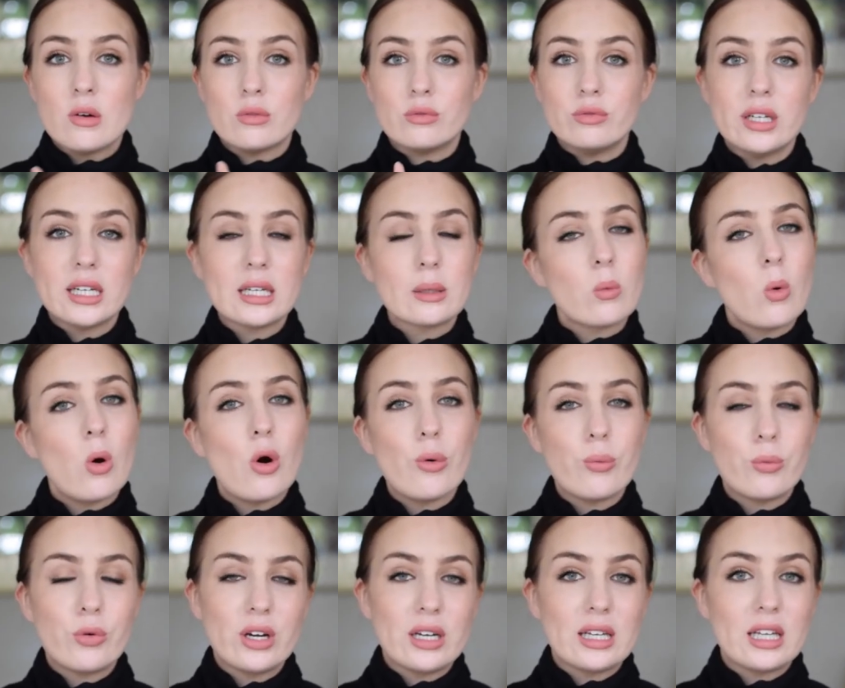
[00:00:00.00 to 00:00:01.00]
Really
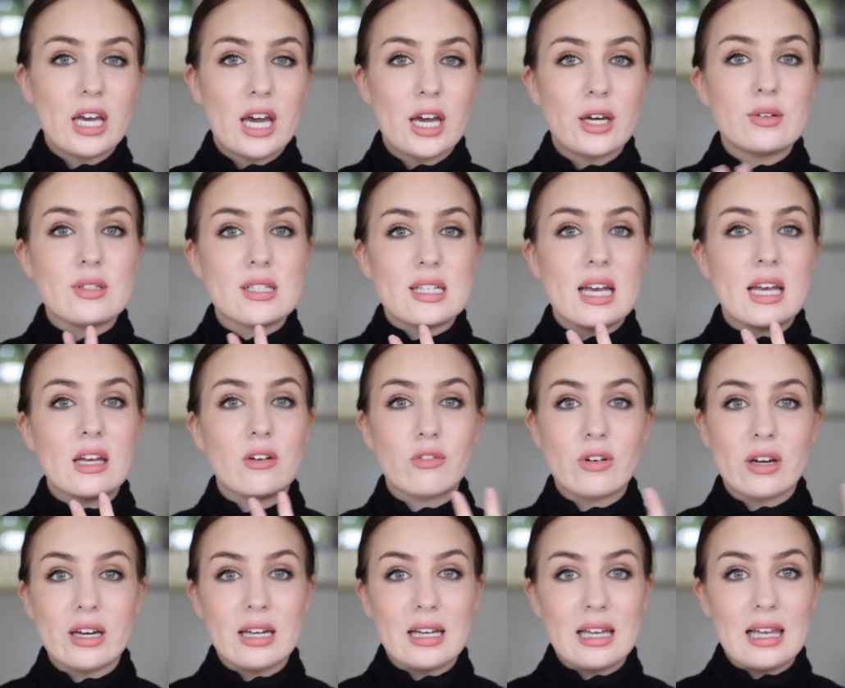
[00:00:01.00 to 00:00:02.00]
warm, really cosy,
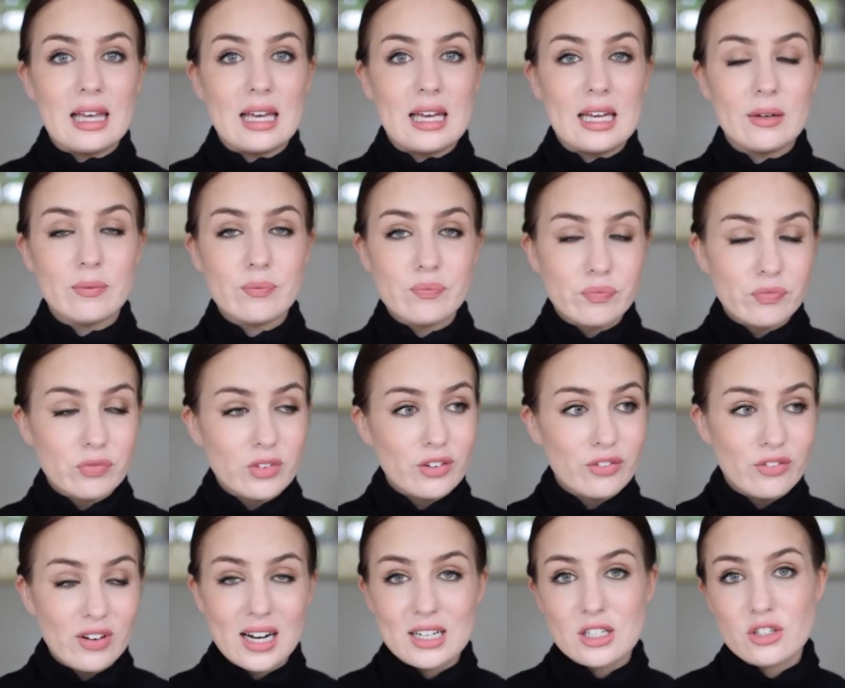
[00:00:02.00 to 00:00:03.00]
really
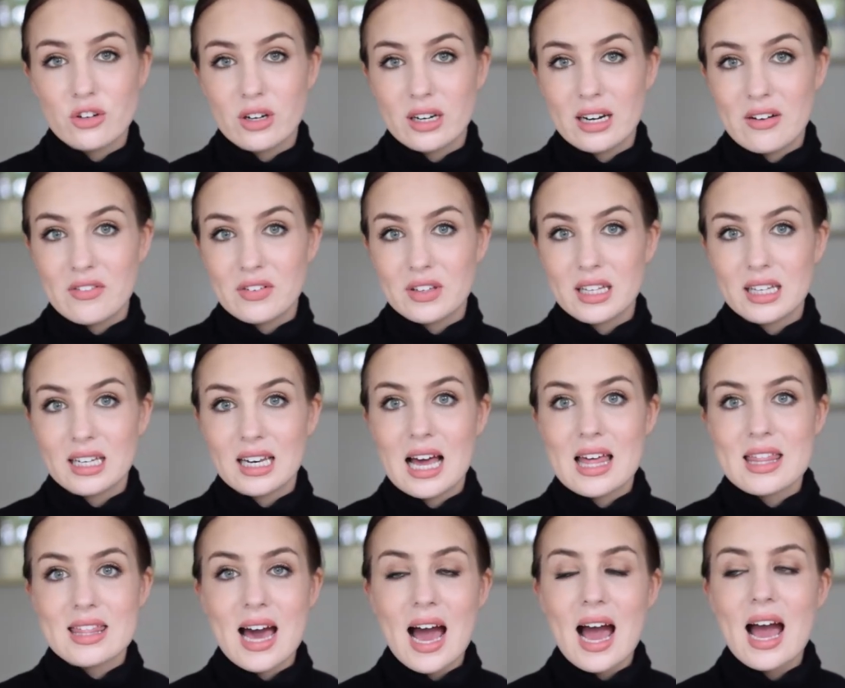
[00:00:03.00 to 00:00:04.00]
flattering, everything
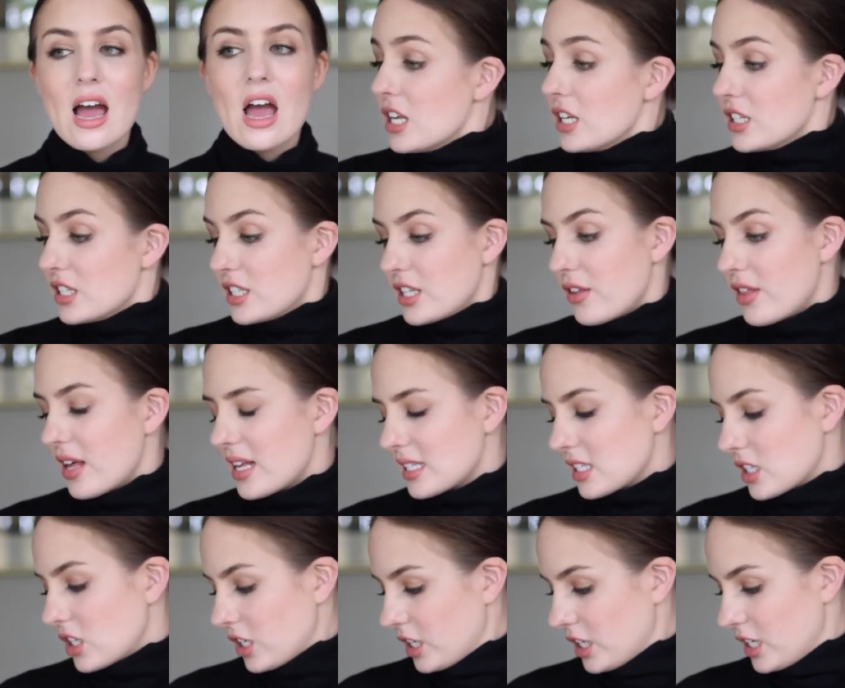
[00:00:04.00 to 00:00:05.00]
like that. So that's
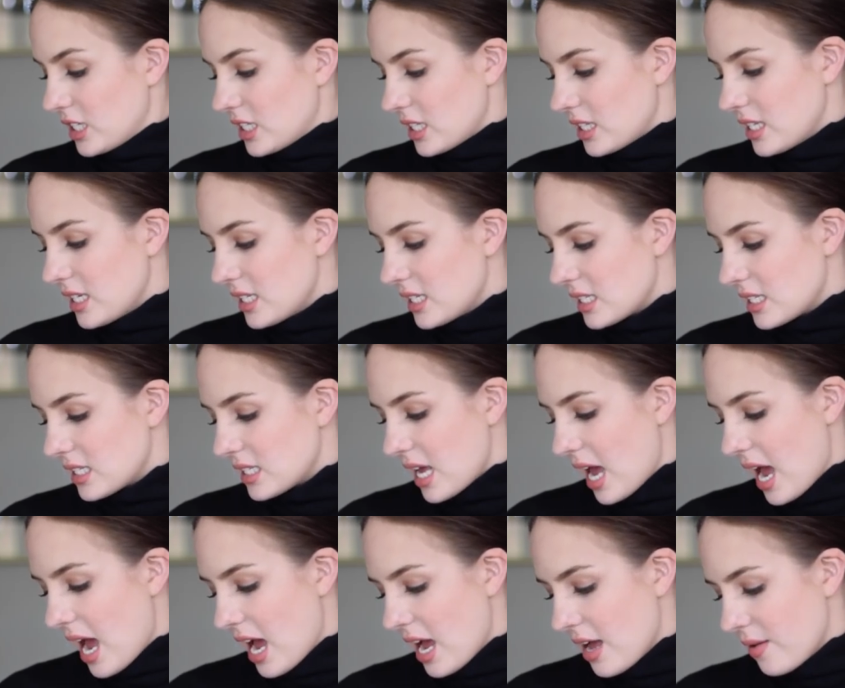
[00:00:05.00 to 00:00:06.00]
good. This
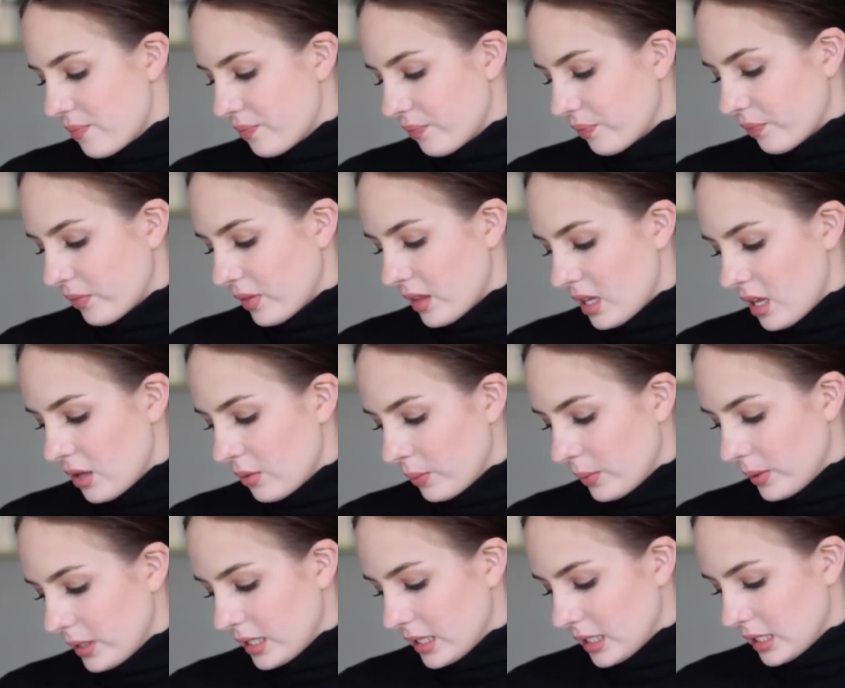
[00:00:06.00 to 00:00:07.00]

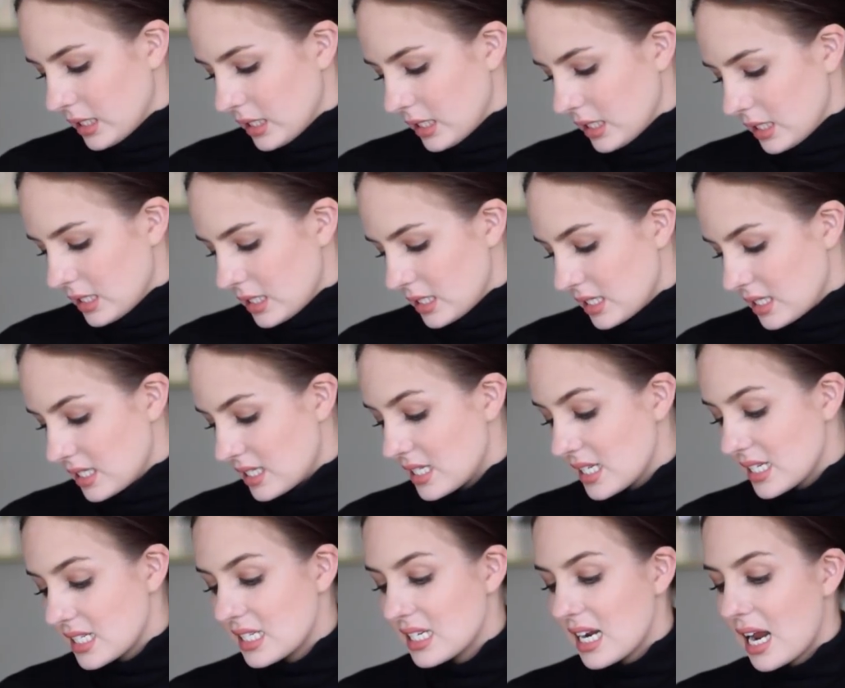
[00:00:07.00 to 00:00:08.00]
was
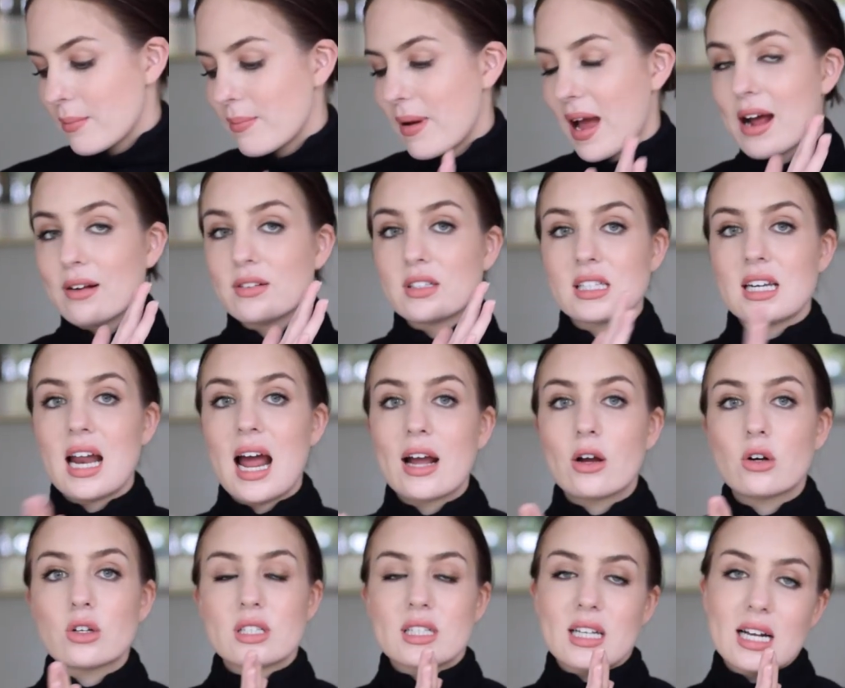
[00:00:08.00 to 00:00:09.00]
£69 and I
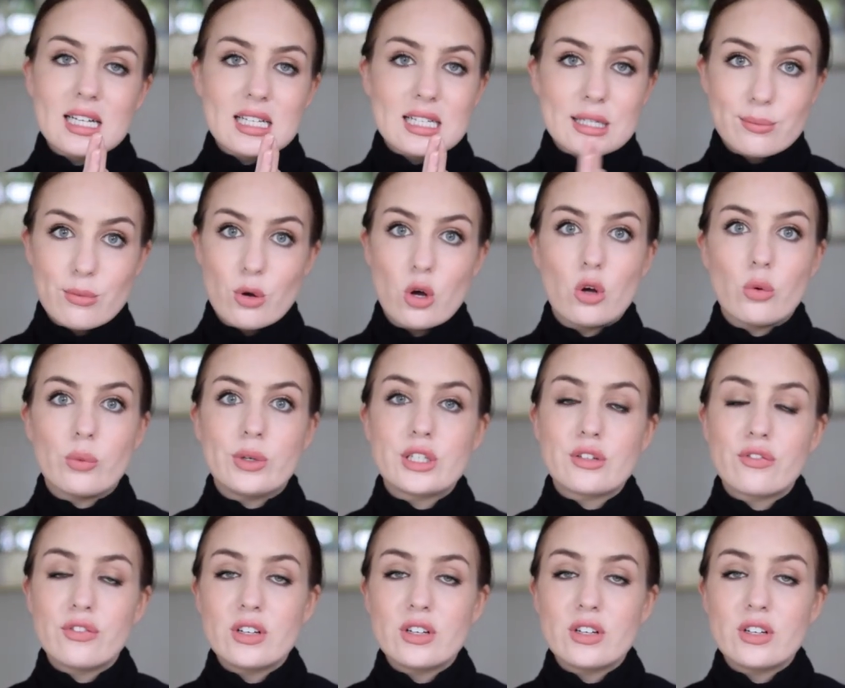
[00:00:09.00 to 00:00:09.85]
got a size small, which